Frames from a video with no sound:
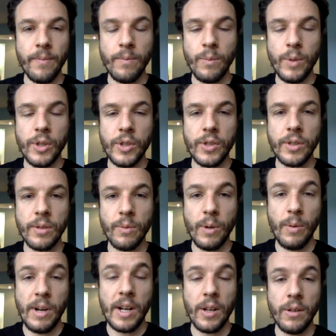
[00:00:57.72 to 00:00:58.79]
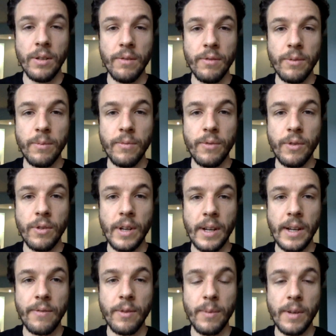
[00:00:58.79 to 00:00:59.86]
was went along for
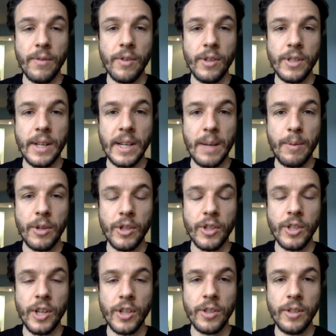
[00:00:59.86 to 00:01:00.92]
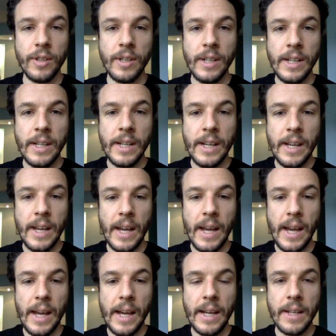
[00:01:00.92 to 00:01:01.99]
my first acupuncture session
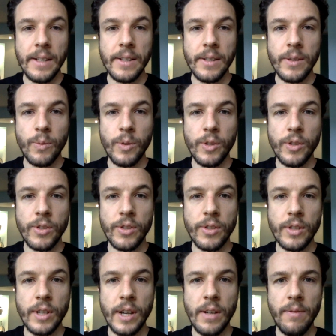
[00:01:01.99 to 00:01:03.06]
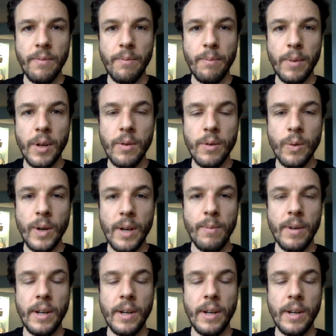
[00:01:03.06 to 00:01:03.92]
and was kind of blown away by